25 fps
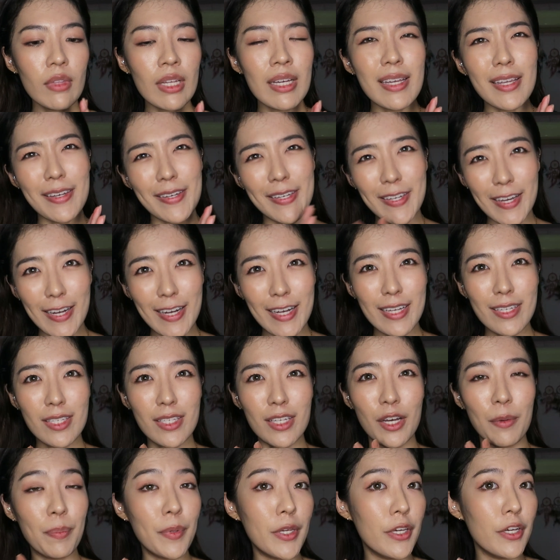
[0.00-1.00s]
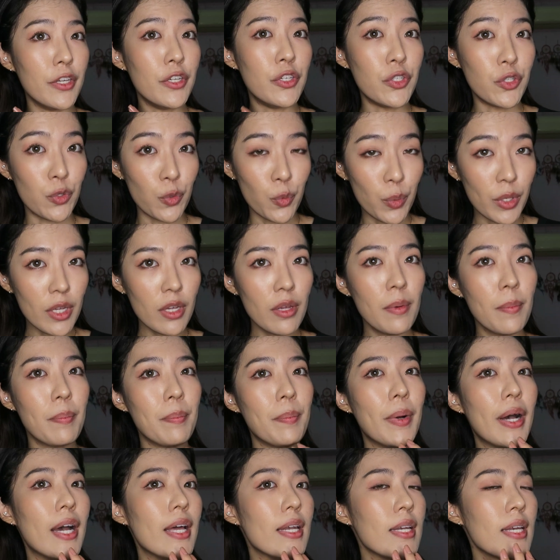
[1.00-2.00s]
it does appear dewy,
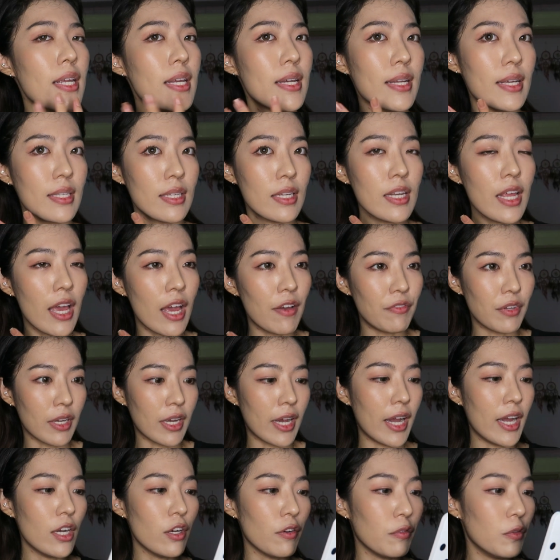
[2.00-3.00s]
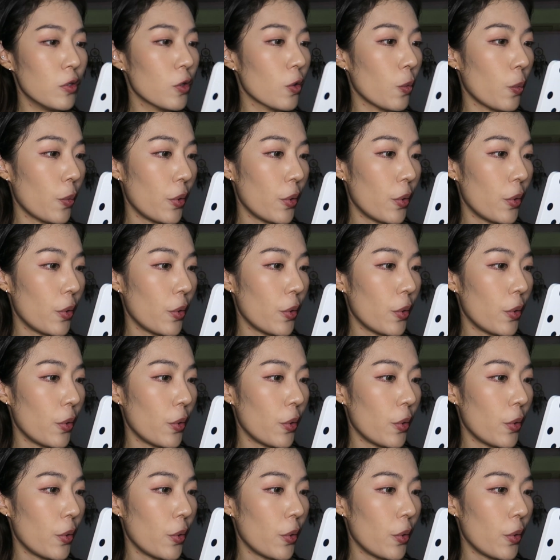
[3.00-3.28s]
but it doesn't have the kind of look